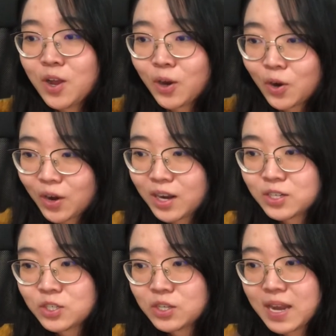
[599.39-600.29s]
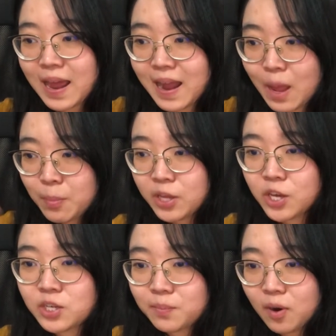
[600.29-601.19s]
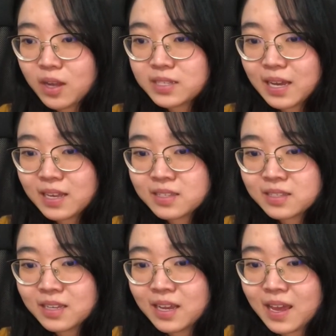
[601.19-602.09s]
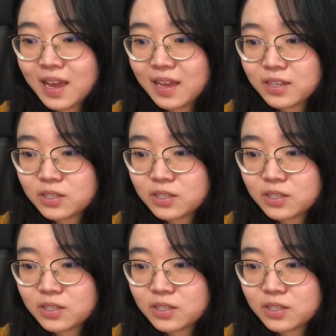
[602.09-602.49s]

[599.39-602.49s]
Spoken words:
crush that application process and